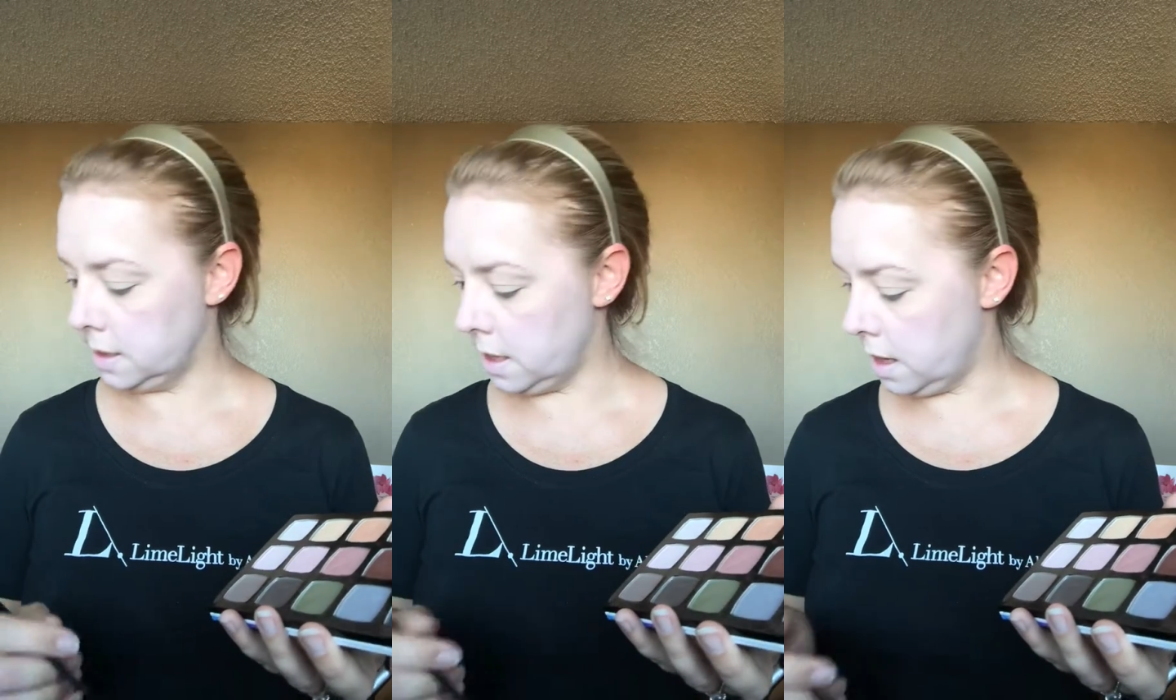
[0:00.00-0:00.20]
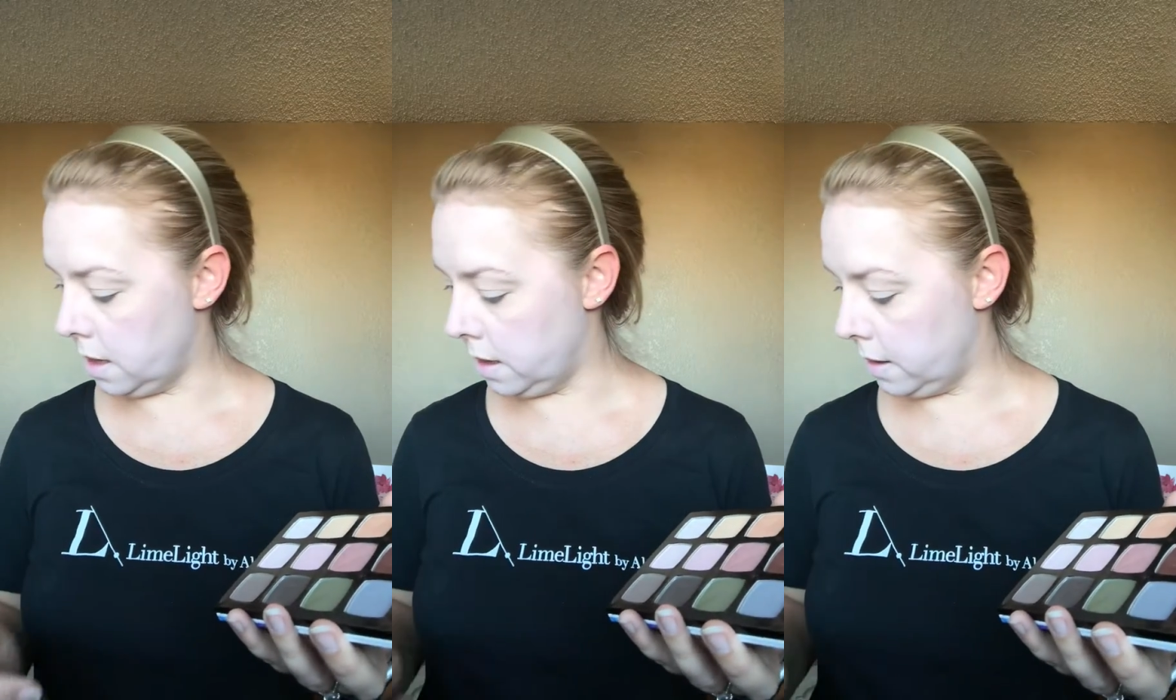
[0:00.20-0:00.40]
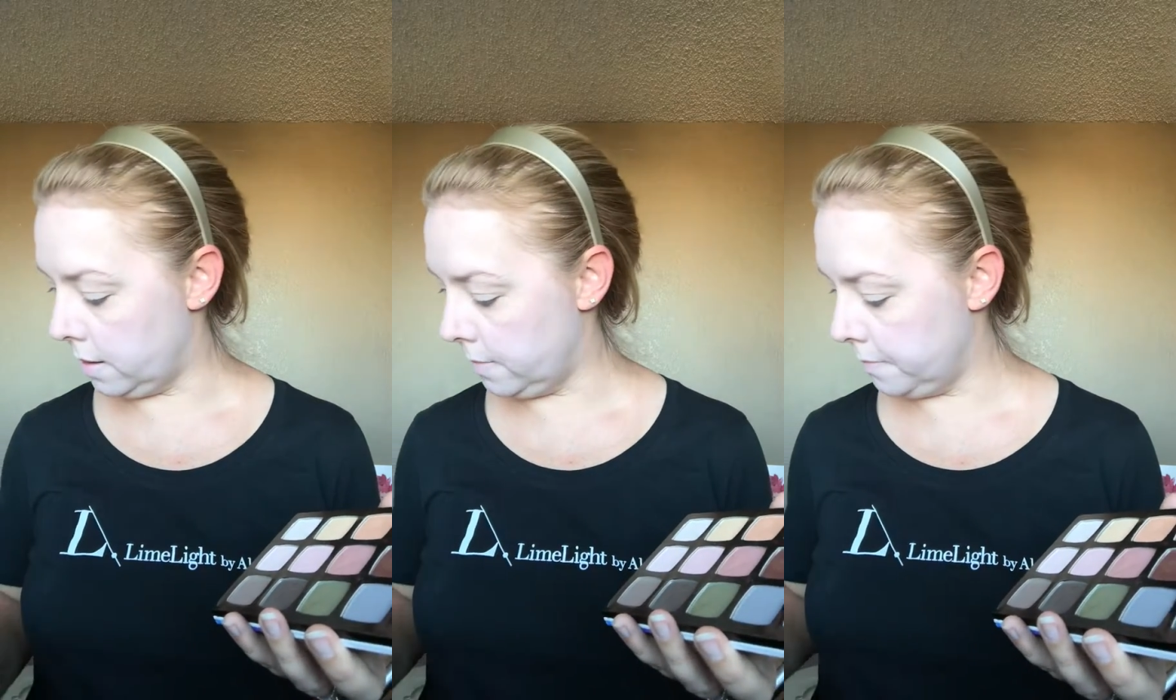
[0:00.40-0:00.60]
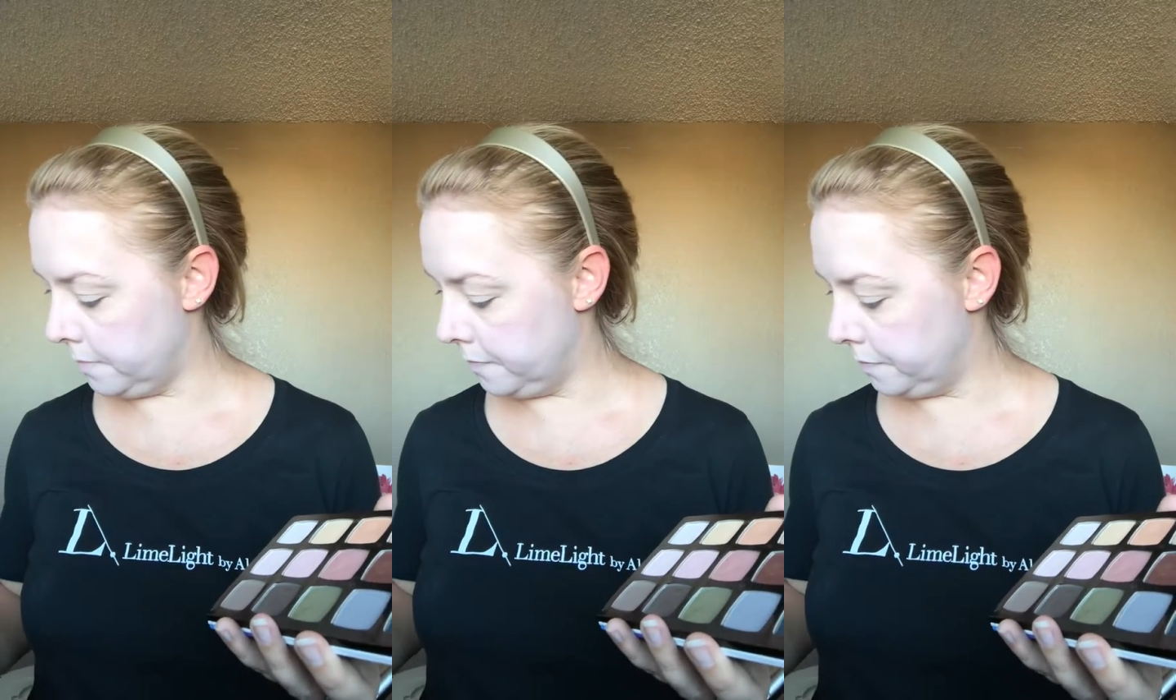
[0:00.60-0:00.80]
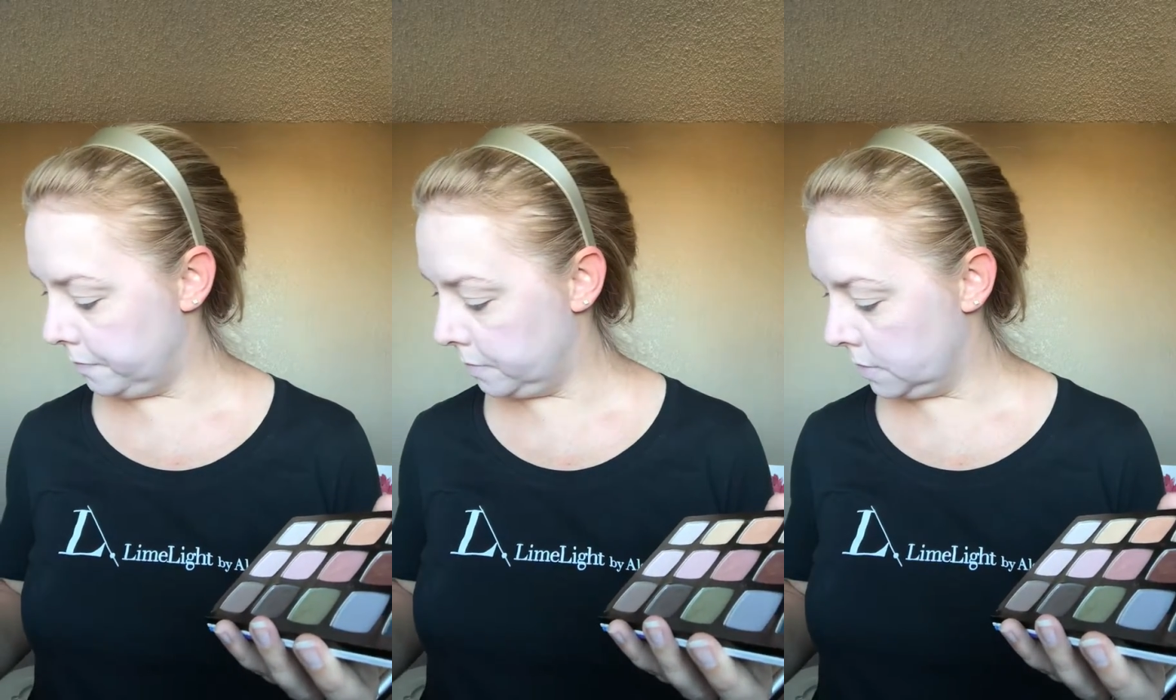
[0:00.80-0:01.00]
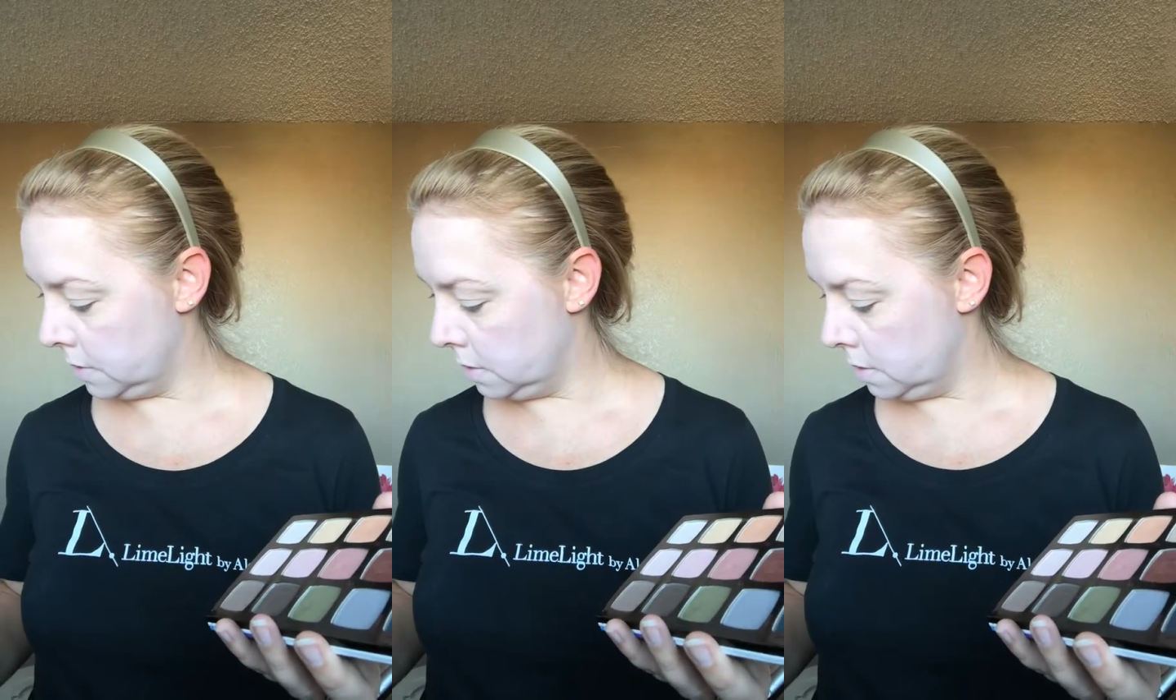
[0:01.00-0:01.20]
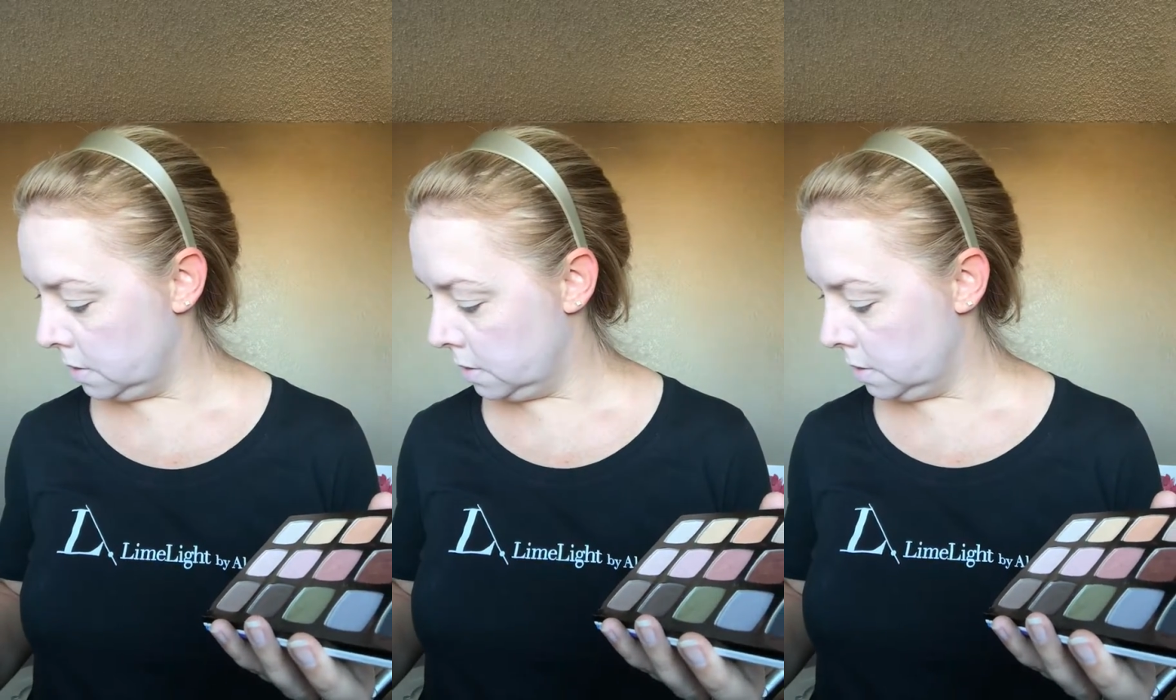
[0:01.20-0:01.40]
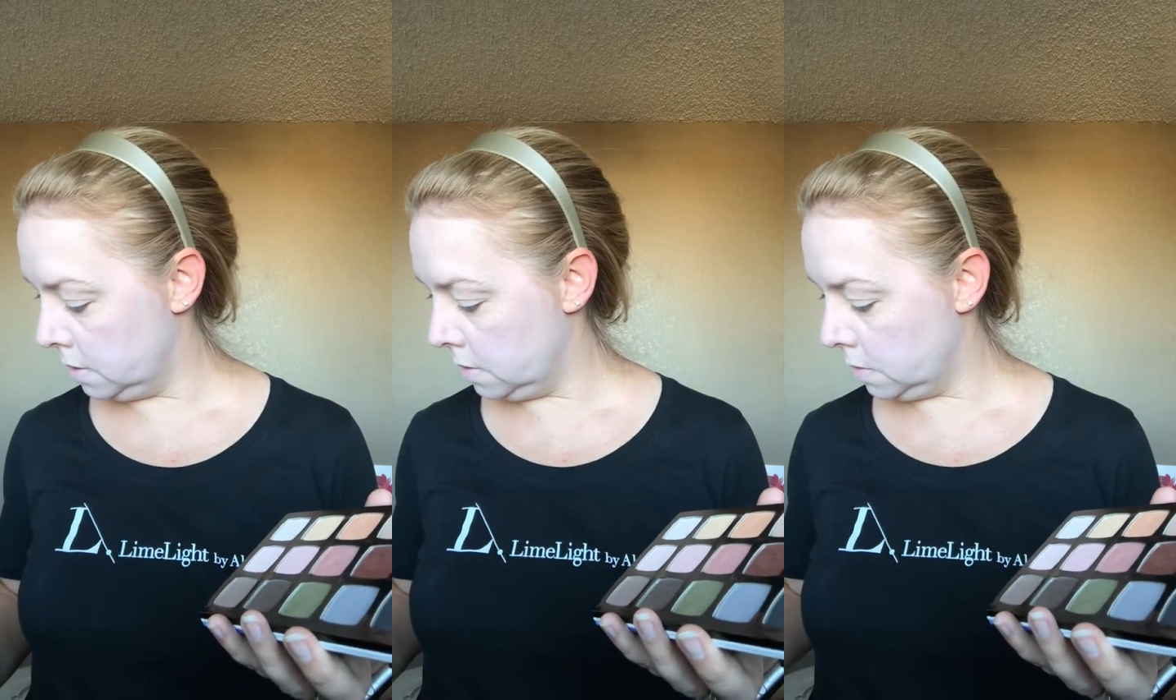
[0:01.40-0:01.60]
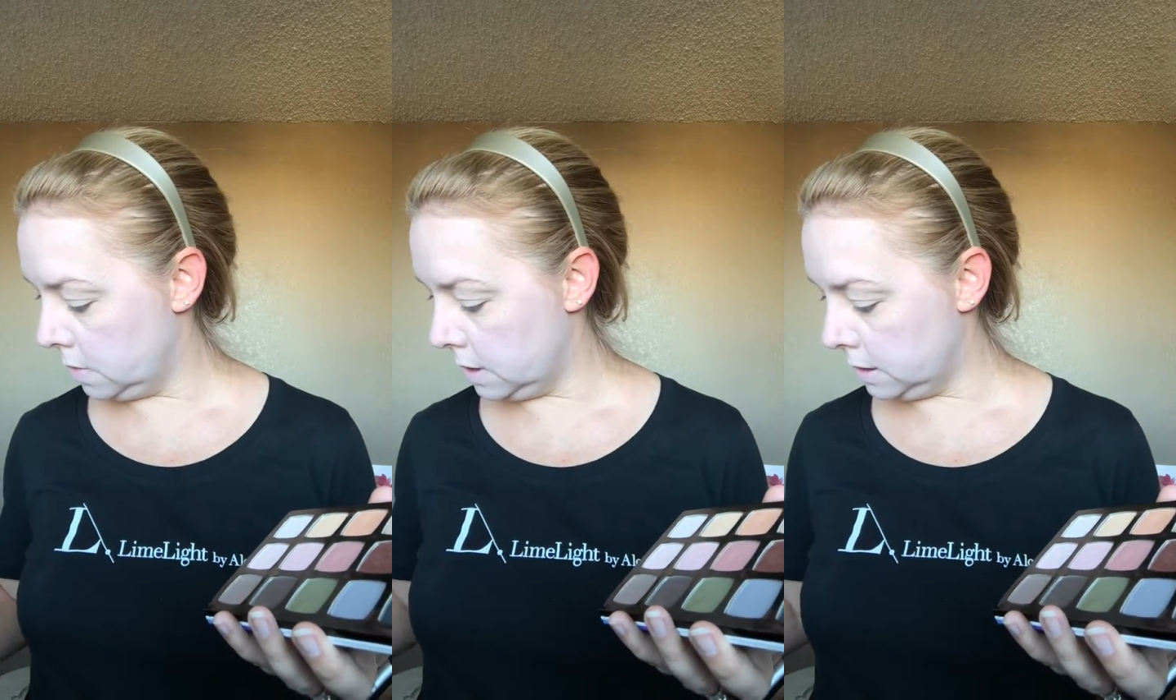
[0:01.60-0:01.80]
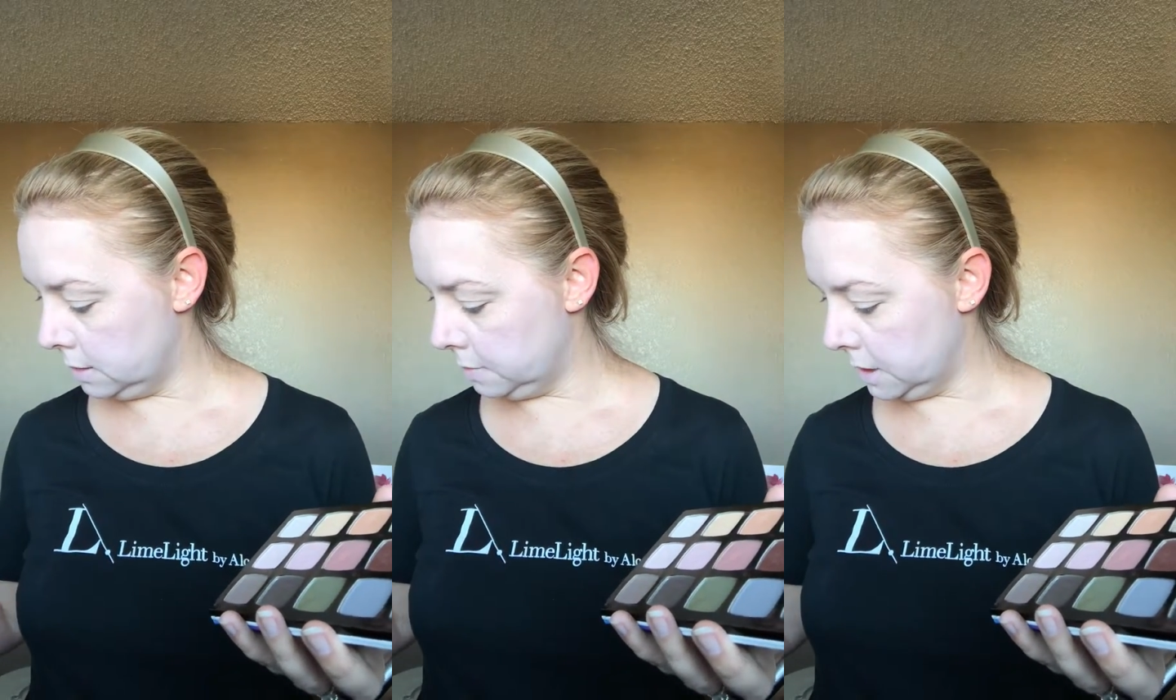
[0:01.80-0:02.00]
Where's